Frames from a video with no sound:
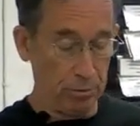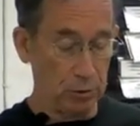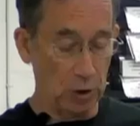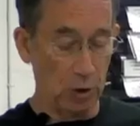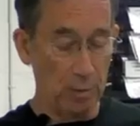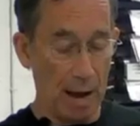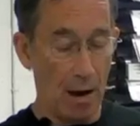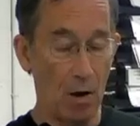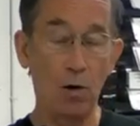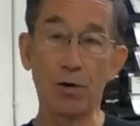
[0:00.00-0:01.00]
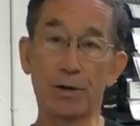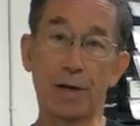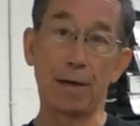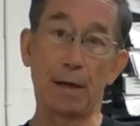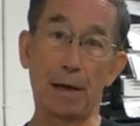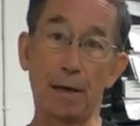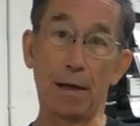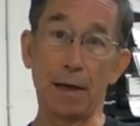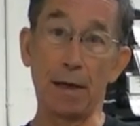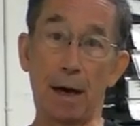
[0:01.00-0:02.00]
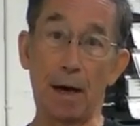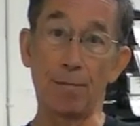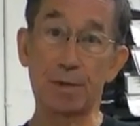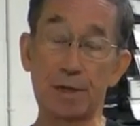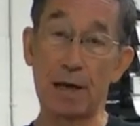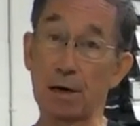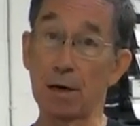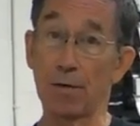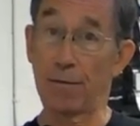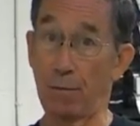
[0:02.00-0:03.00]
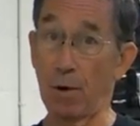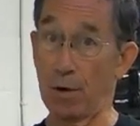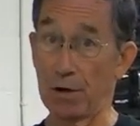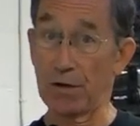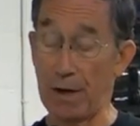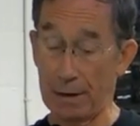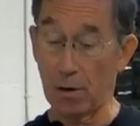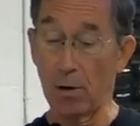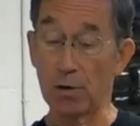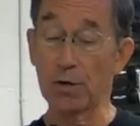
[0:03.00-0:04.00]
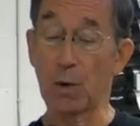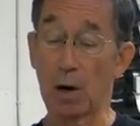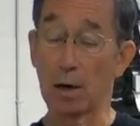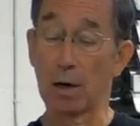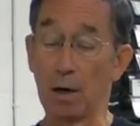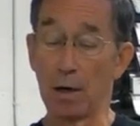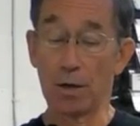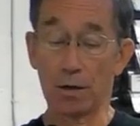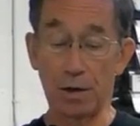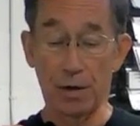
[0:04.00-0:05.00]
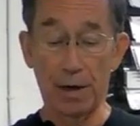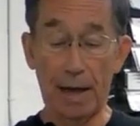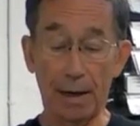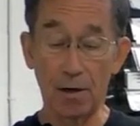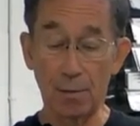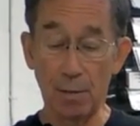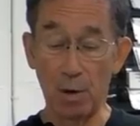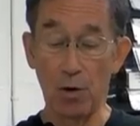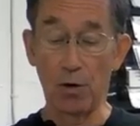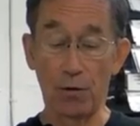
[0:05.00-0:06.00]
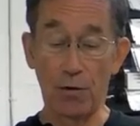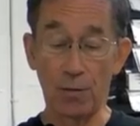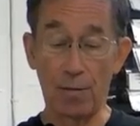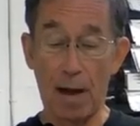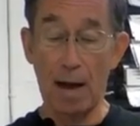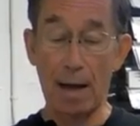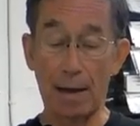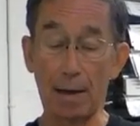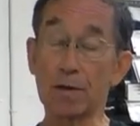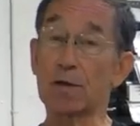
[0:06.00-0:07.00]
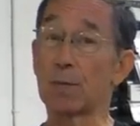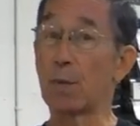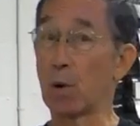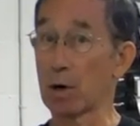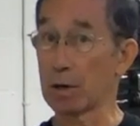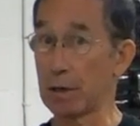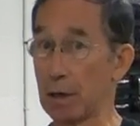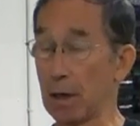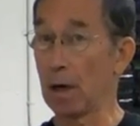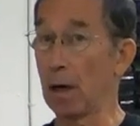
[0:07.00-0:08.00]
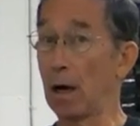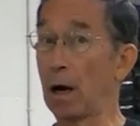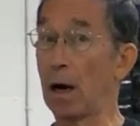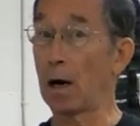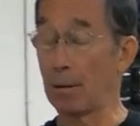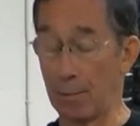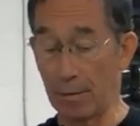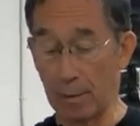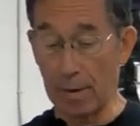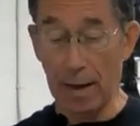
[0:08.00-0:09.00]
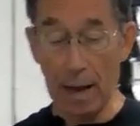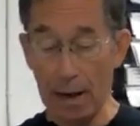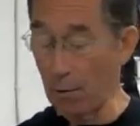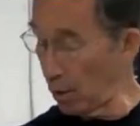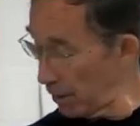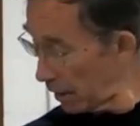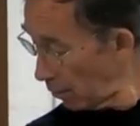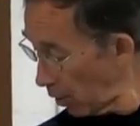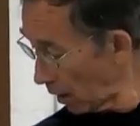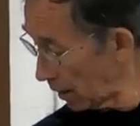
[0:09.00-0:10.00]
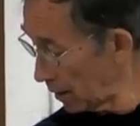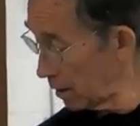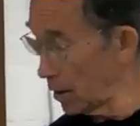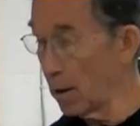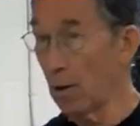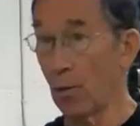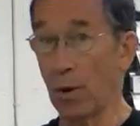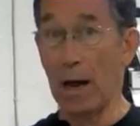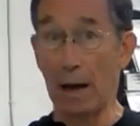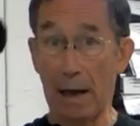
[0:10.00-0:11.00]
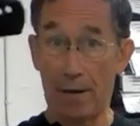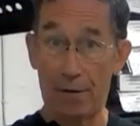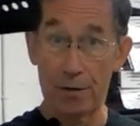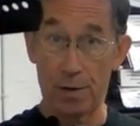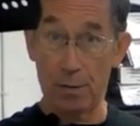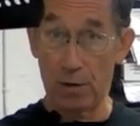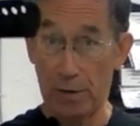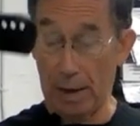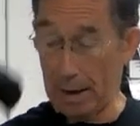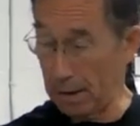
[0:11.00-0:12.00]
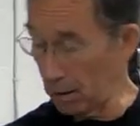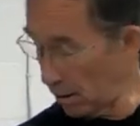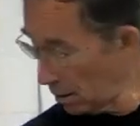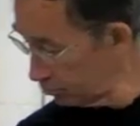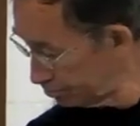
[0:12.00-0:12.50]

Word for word: drilled my holes in, in the um, center of where those vent holes were so that I could move my support um, anywhere that I wanted without having to remove the handguard.